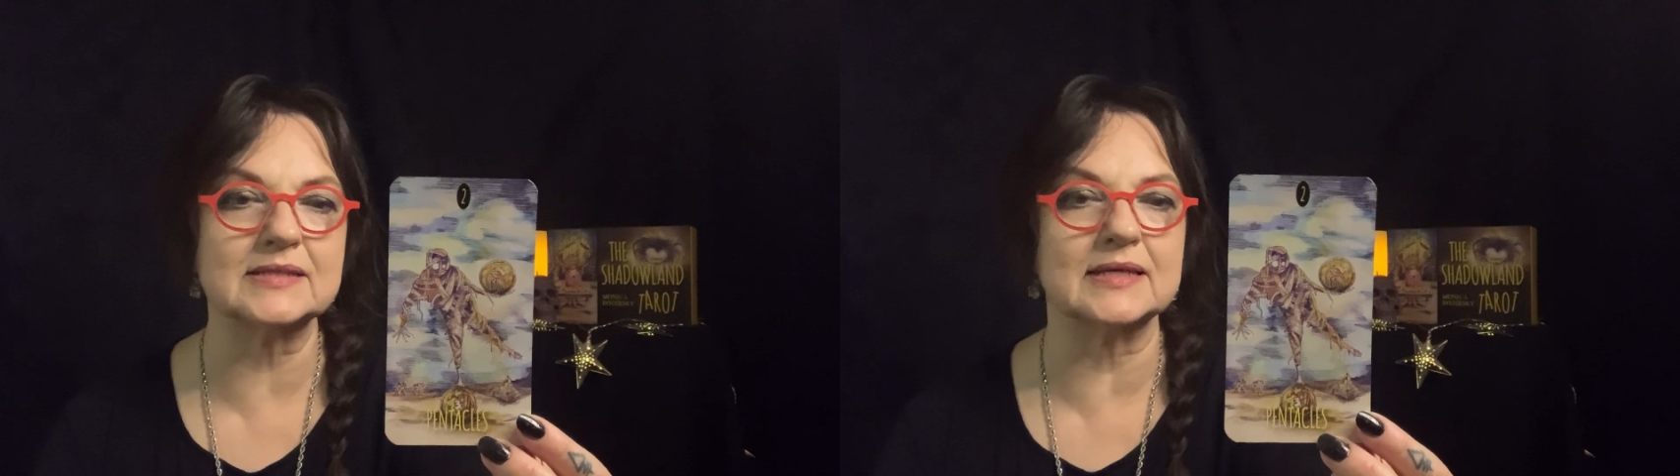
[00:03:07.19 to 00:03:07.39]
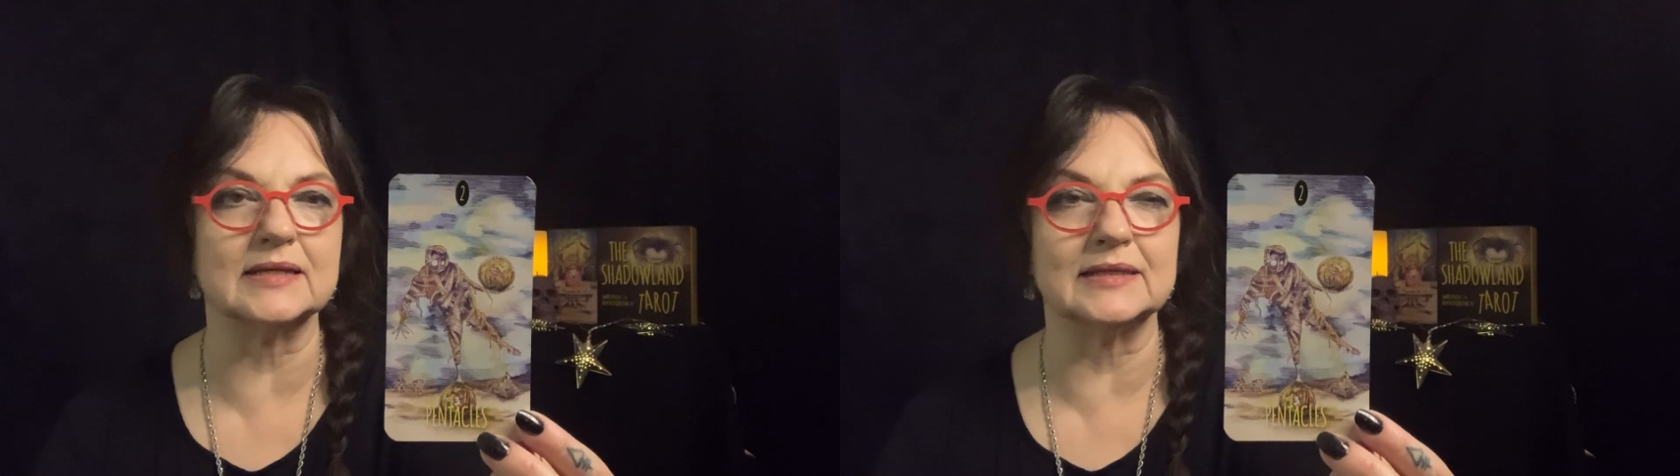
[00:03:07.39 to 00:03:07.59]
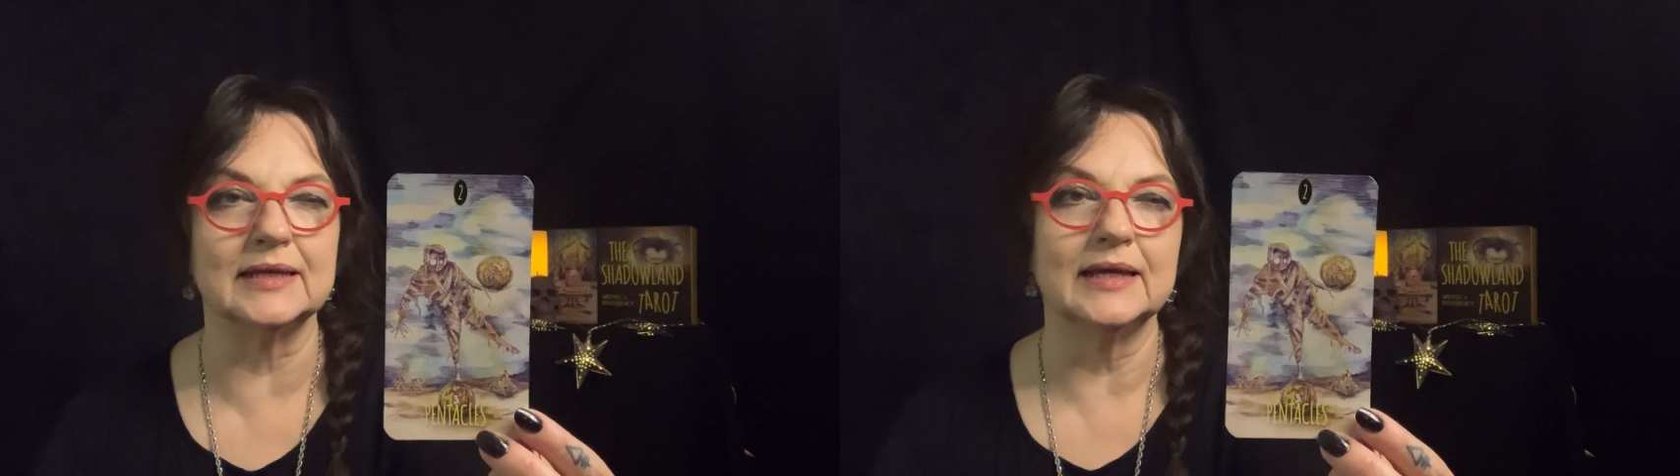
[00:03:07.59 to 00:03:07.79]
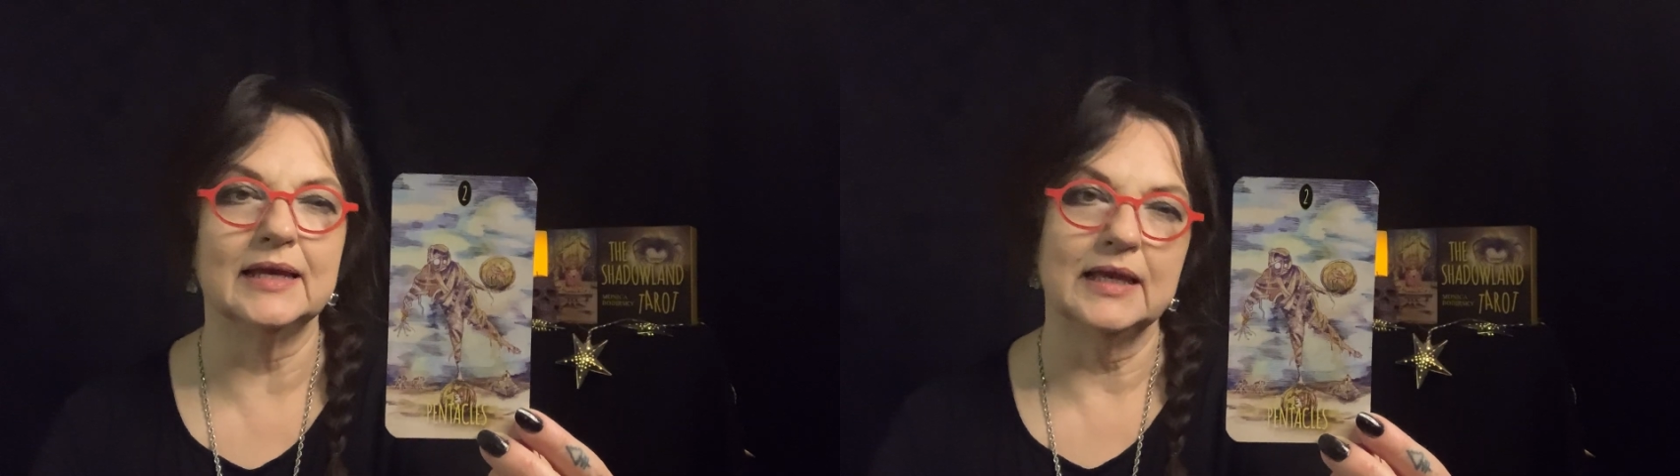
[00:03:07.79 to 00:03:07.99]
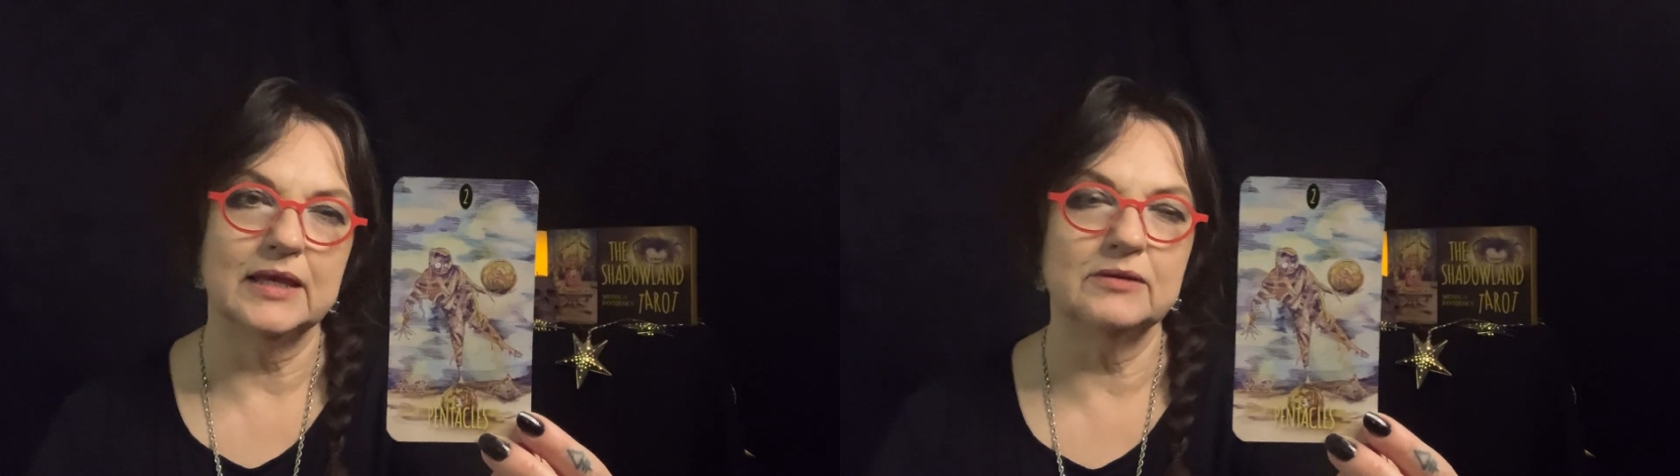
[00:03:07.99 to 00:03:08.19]
And,
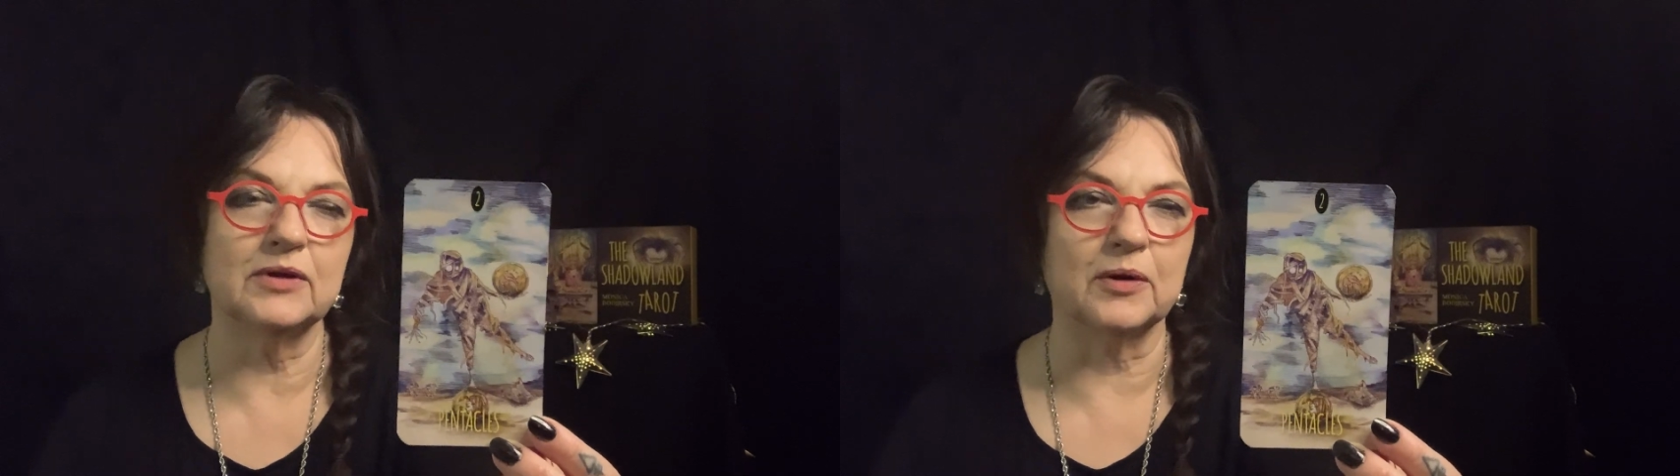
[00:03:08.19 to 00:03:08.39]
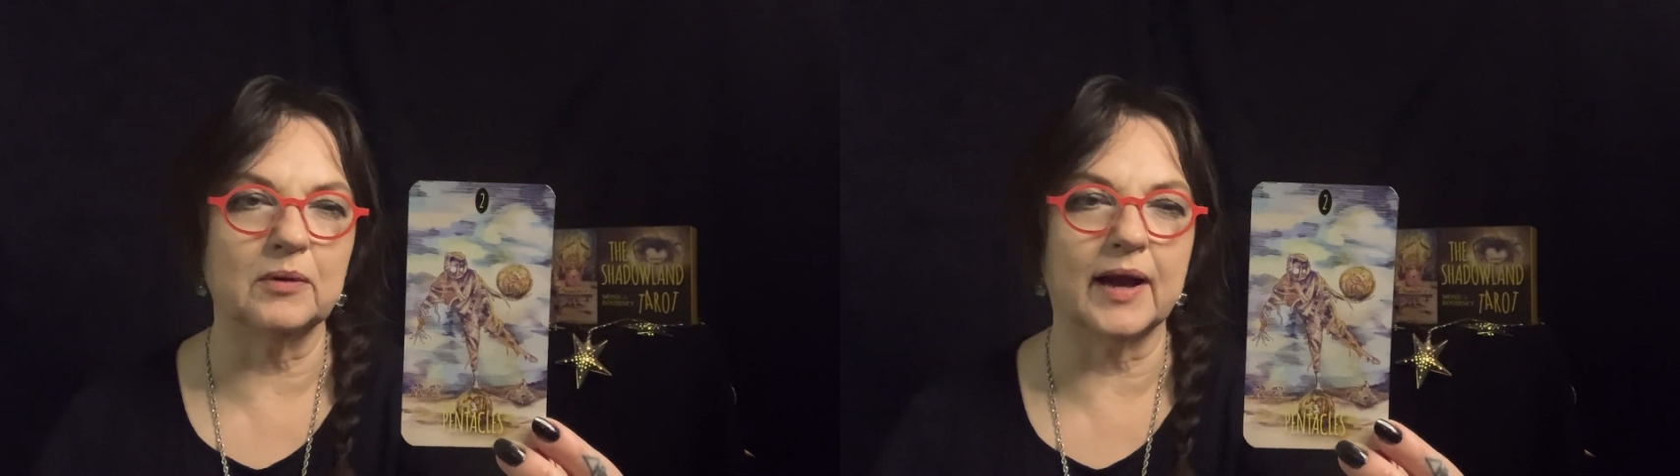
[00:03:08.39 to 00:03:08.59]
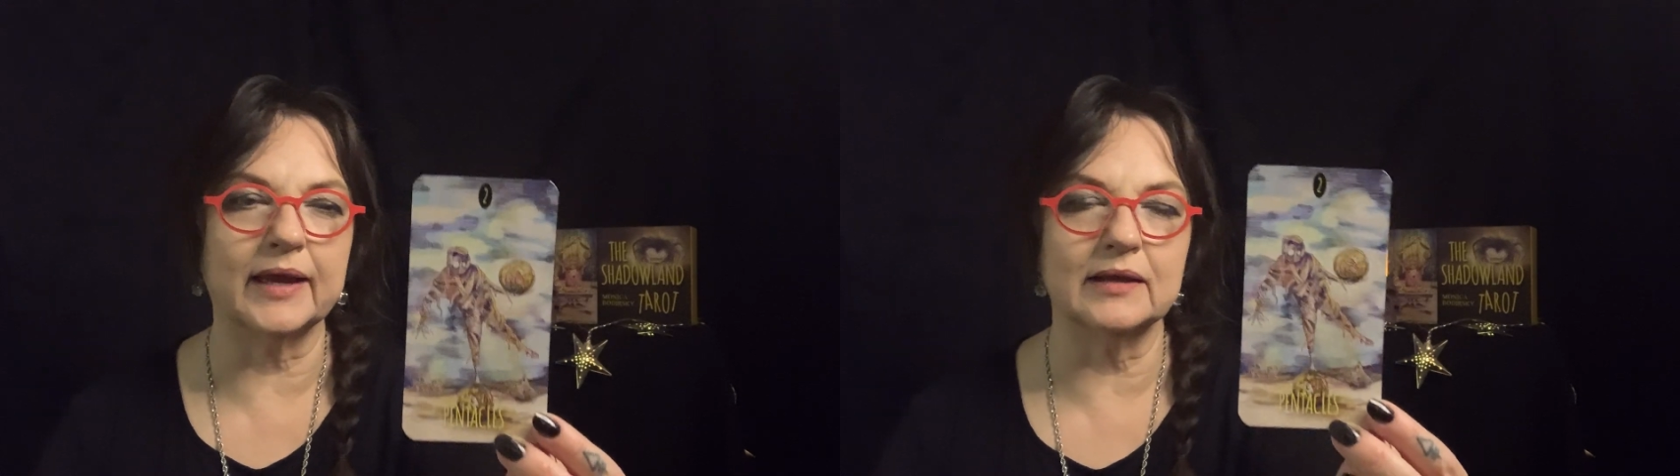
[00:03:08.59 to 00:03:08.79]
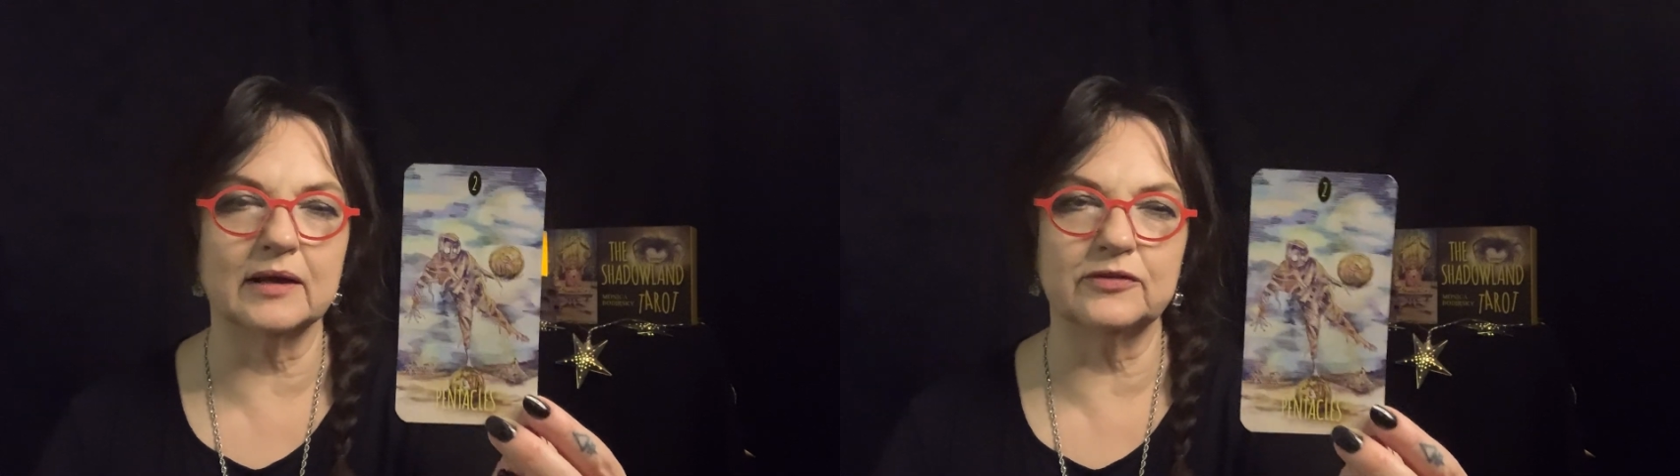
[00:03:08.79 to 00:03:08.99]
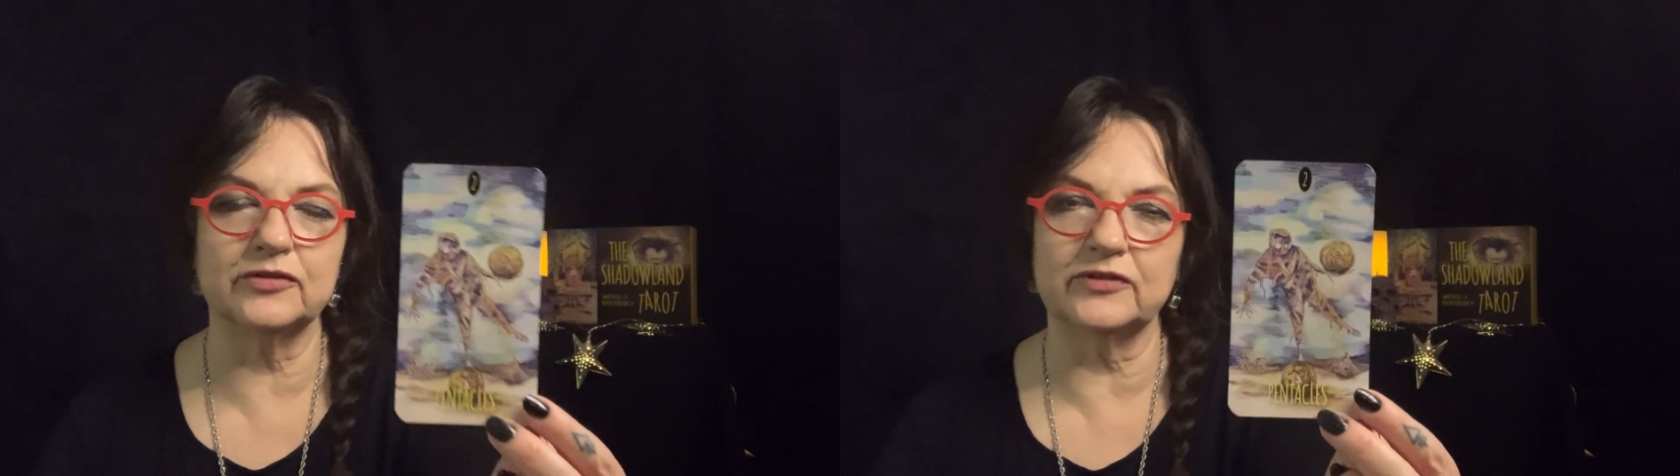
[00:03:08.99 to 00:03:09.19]
you know, I can
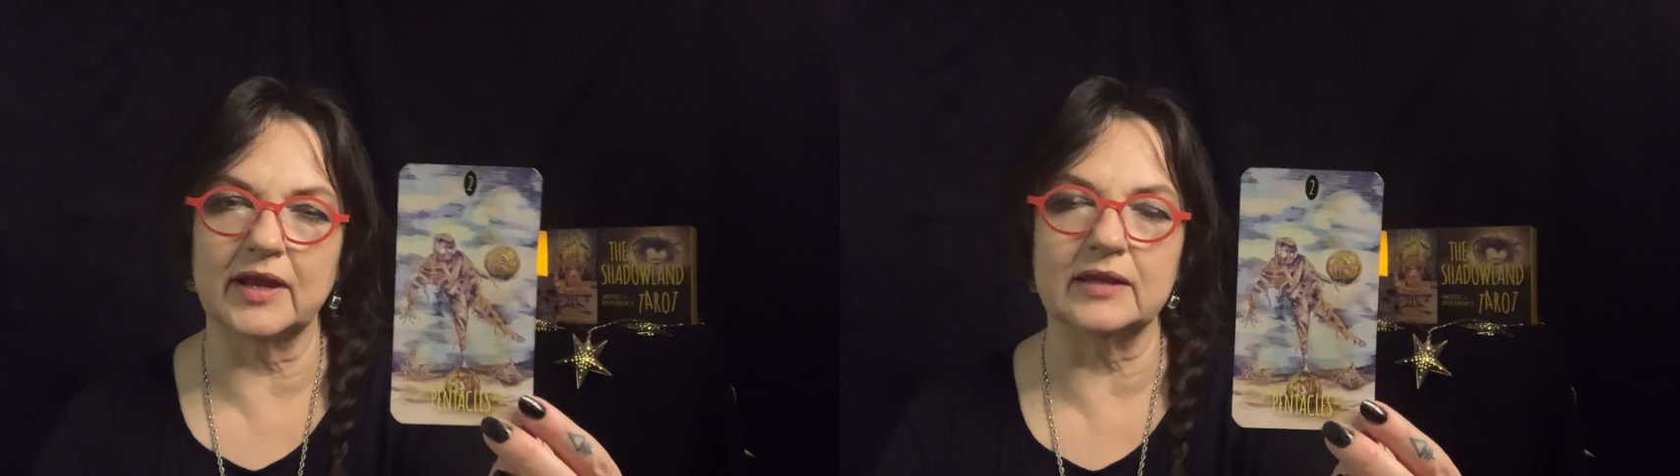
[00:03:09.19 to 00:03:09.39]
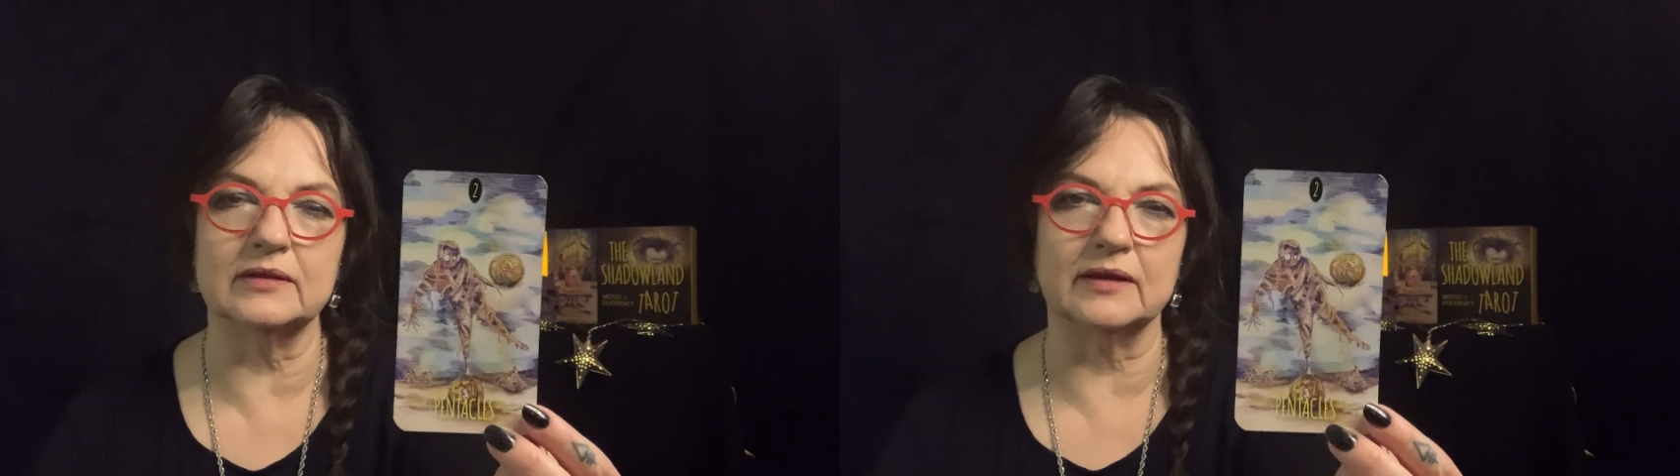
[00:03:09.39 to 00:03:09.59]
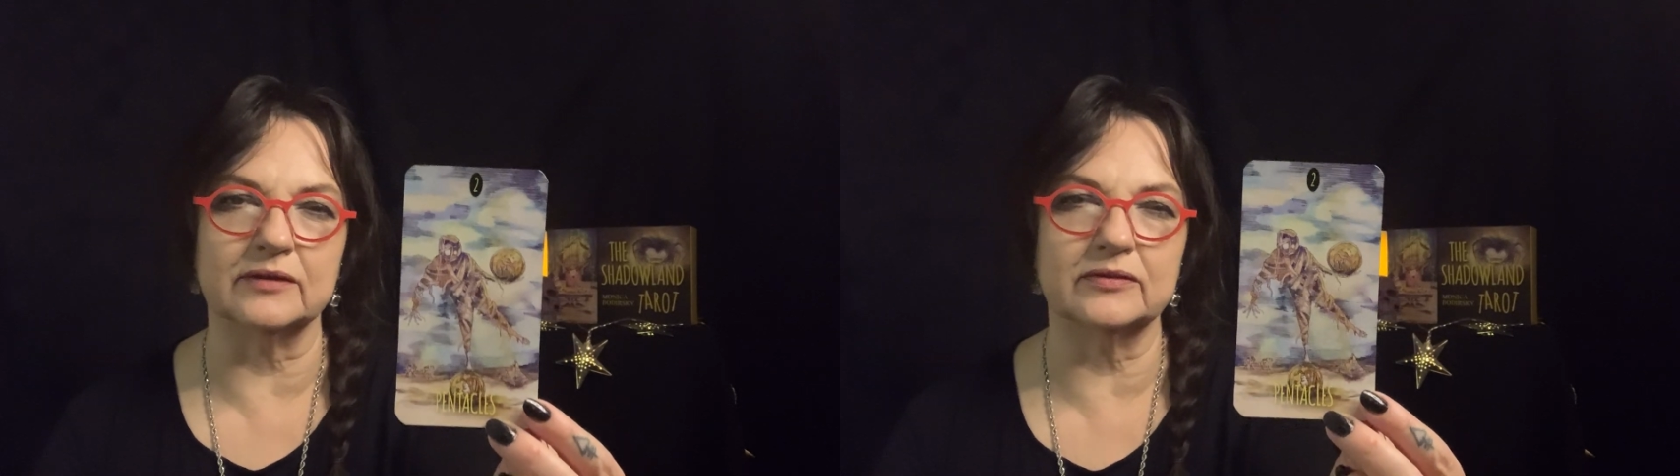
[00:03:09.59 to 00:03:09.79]
understand this,